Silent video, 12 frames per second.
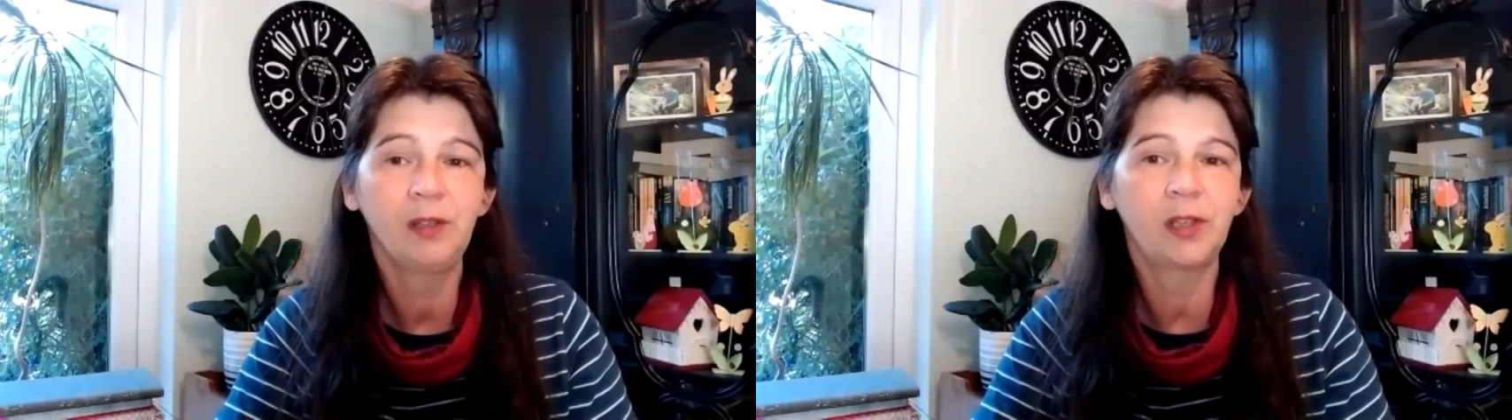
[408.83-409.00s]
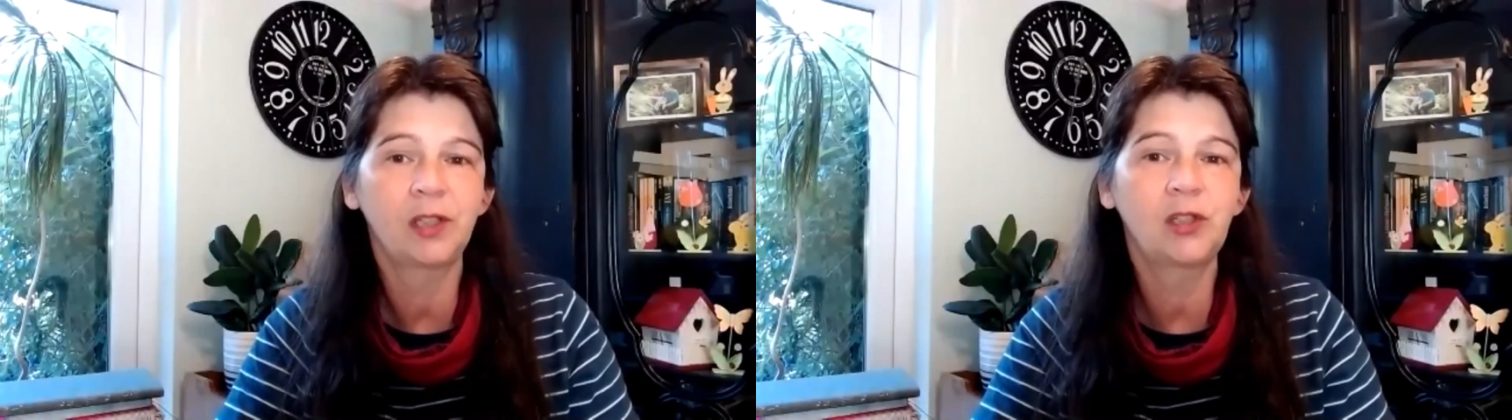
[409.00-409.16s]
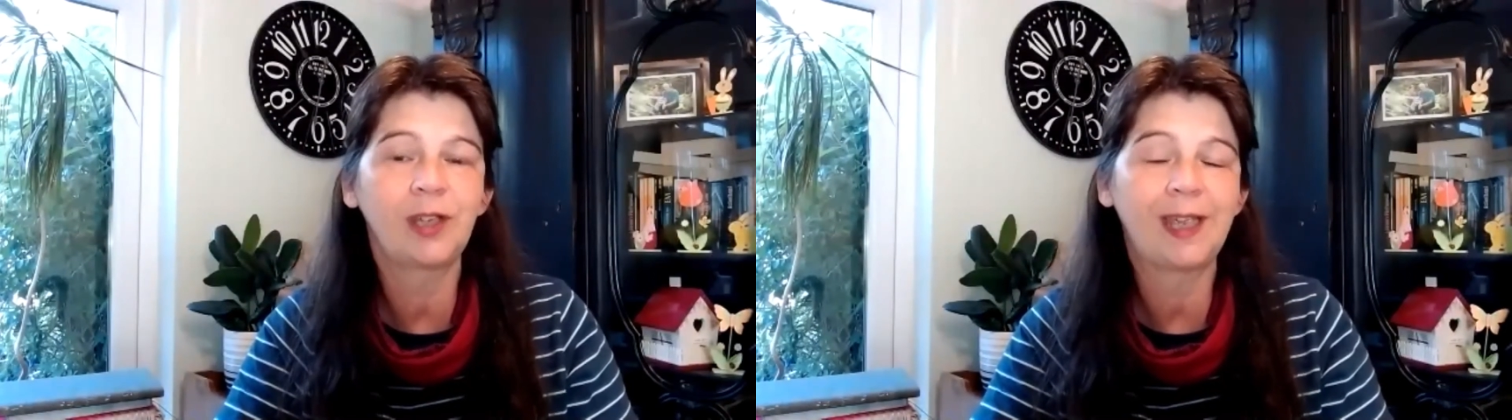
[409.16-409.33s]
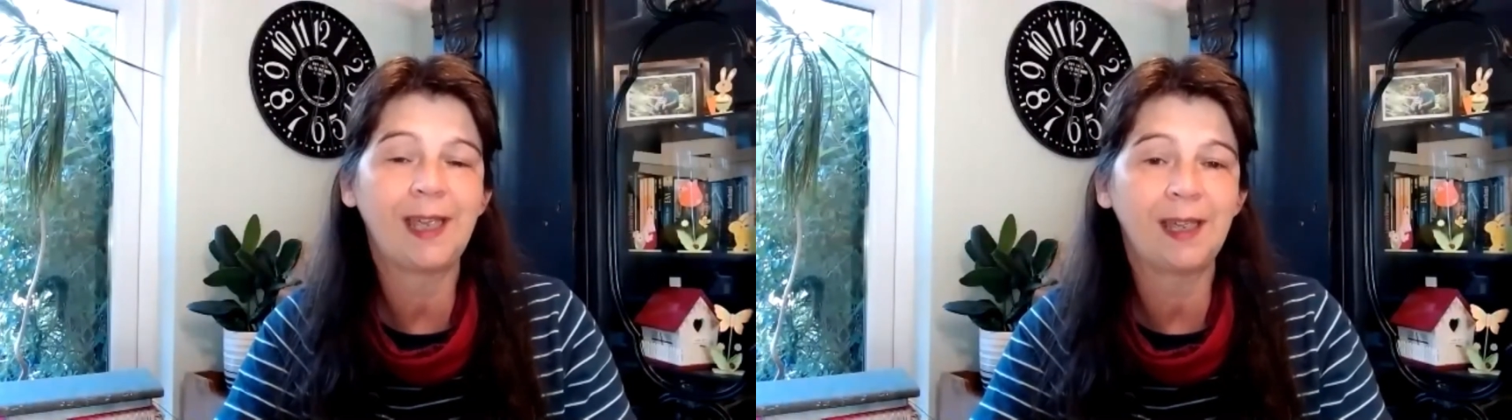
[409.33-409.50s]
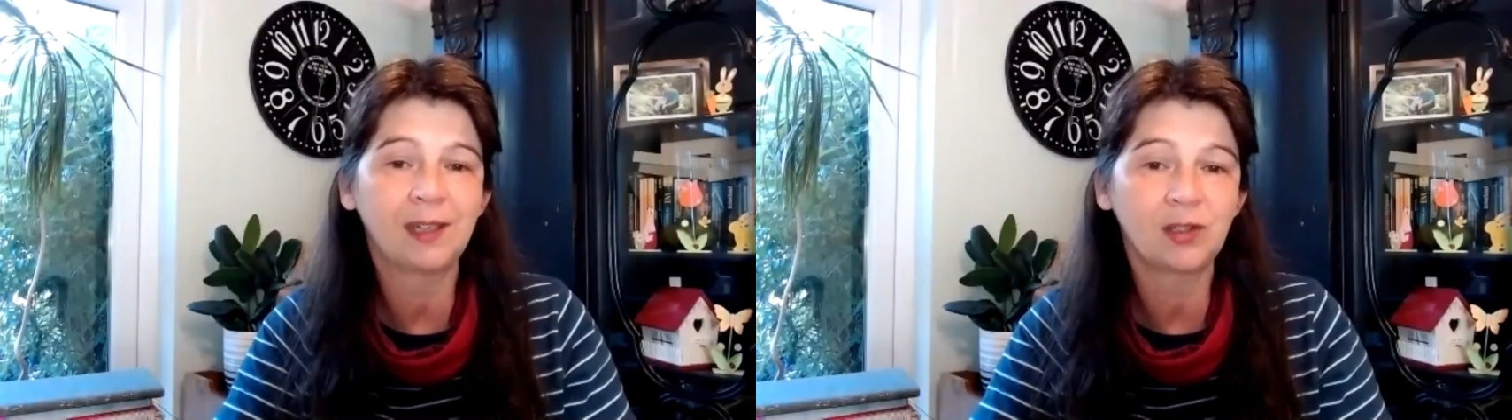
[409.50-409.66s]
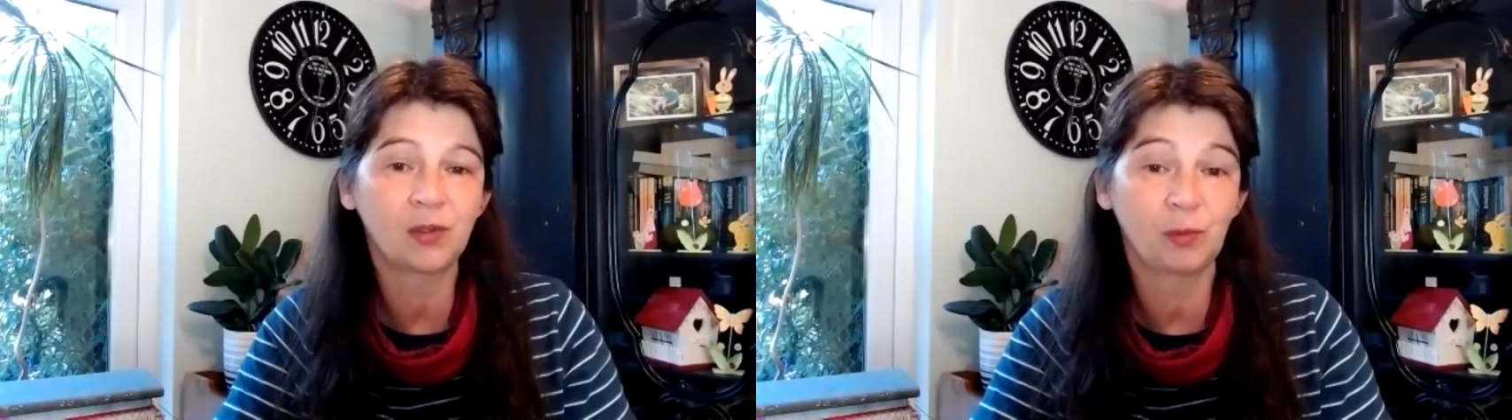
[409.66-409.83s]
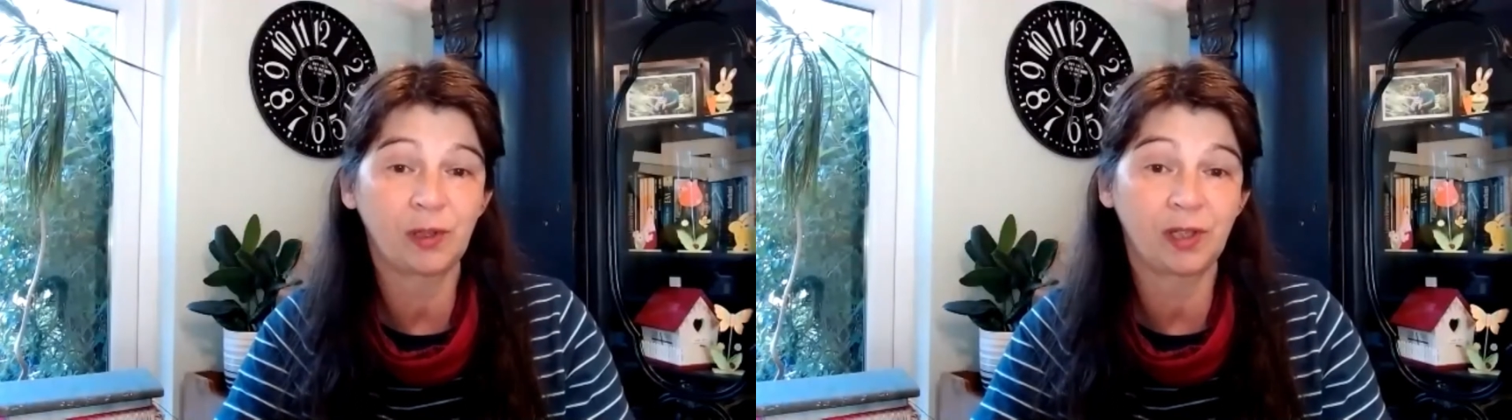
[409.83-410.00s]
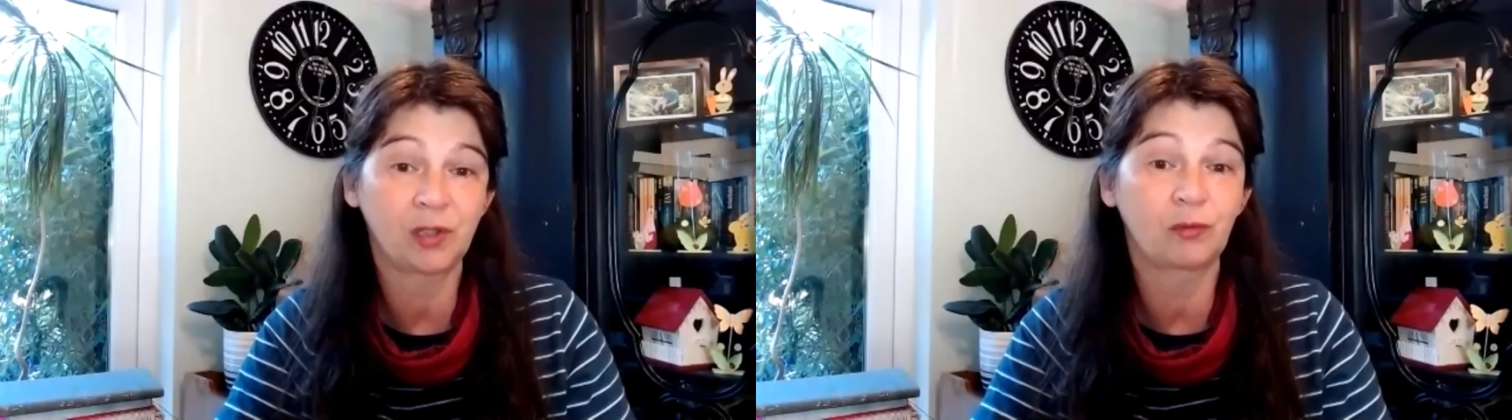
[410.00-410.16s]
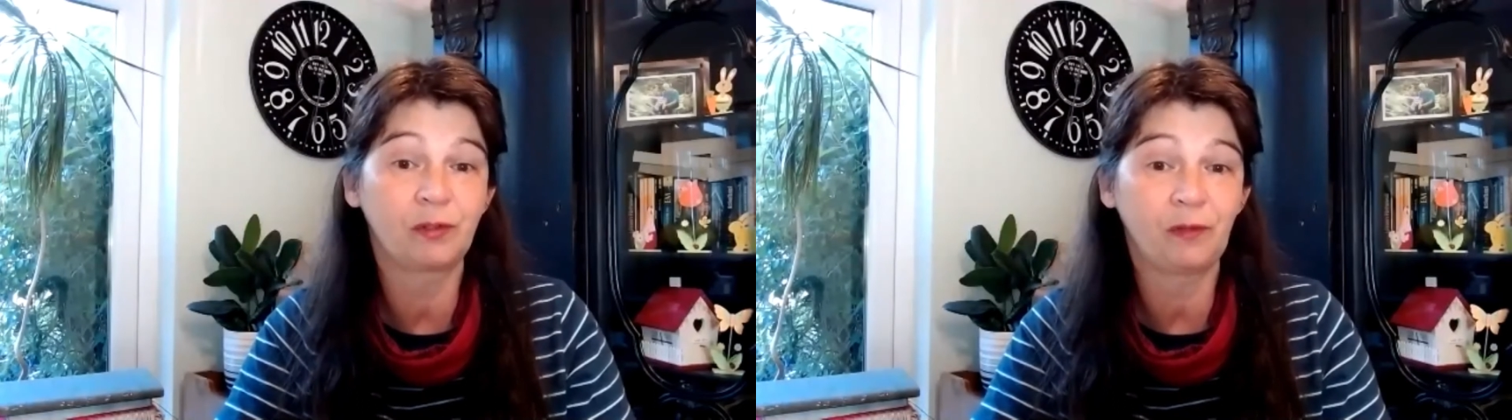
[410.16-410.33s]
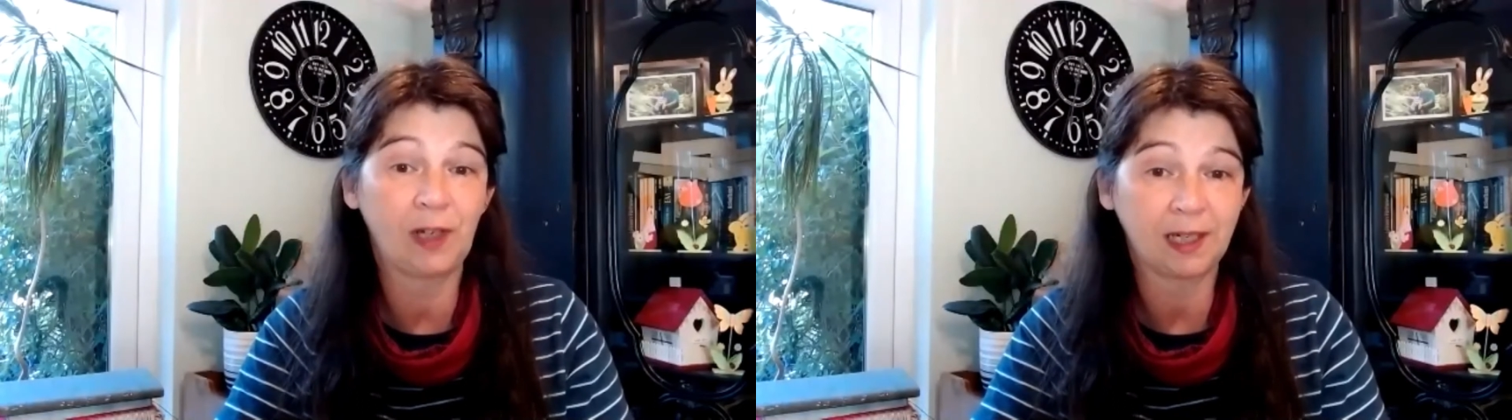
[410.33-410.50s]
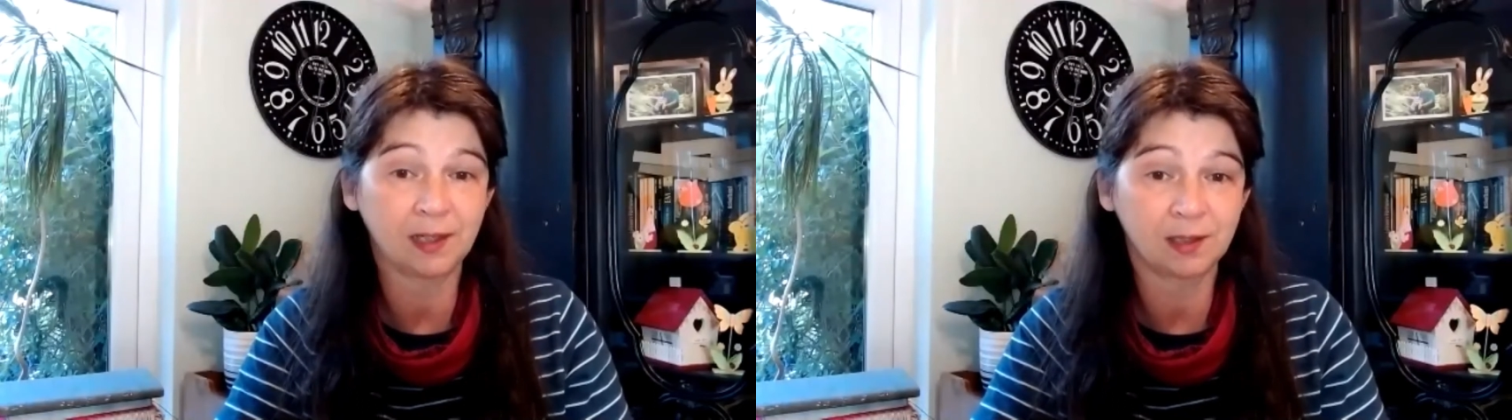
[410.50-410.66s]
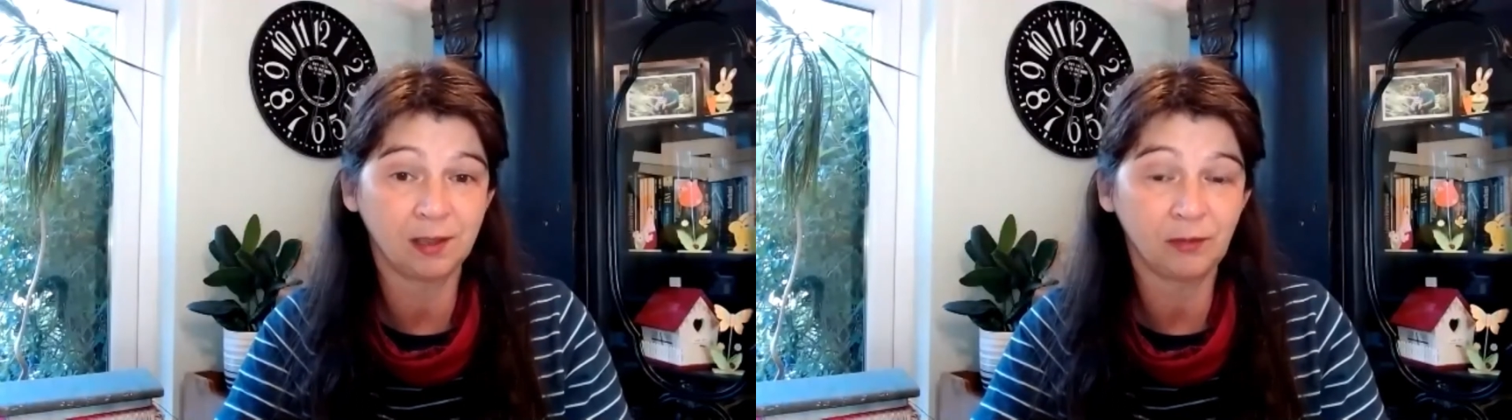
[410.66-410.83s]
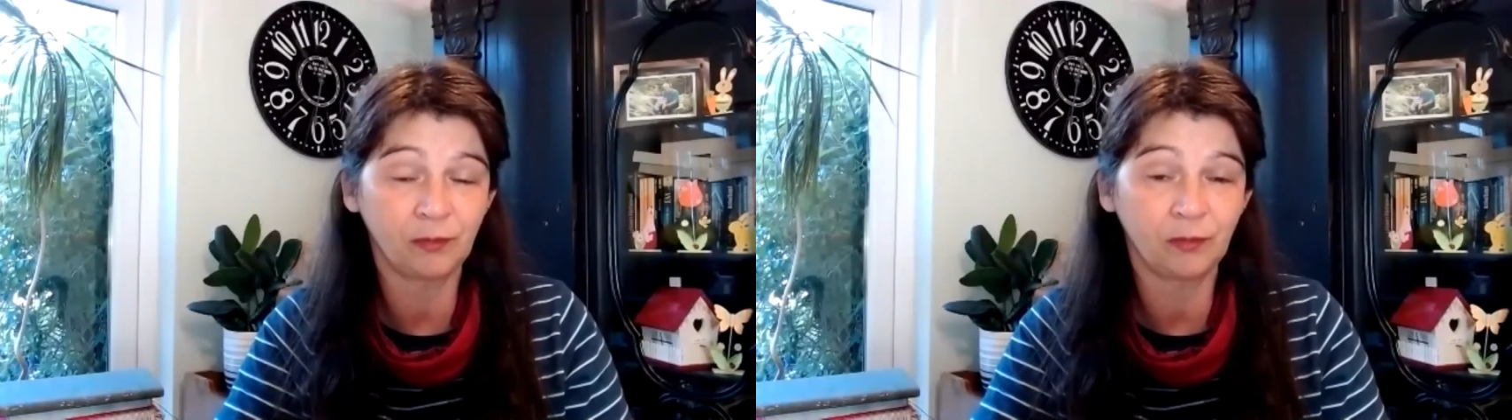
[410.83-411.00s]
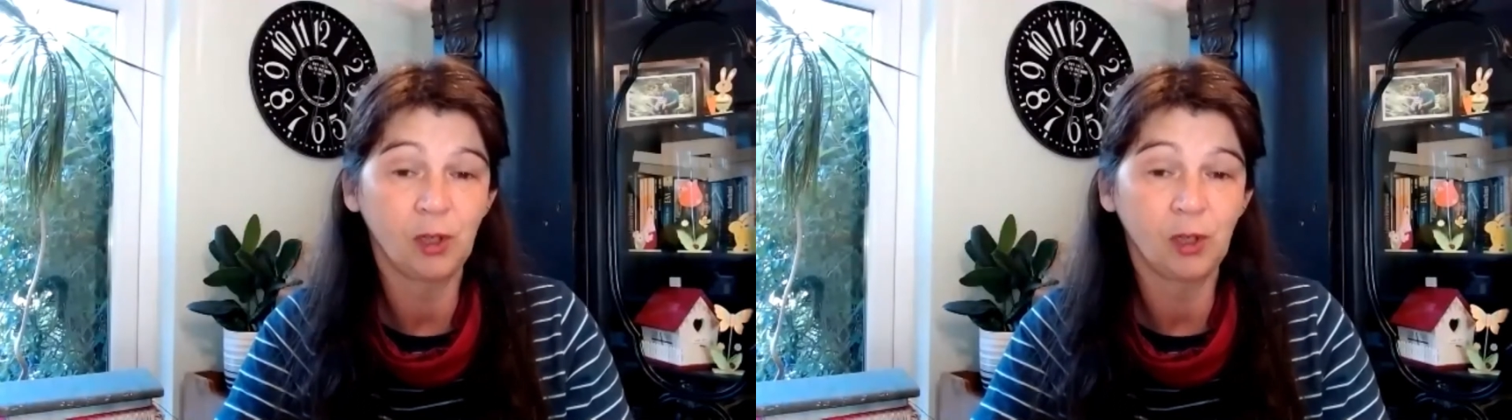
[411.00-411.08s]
that you add whether it's reflexive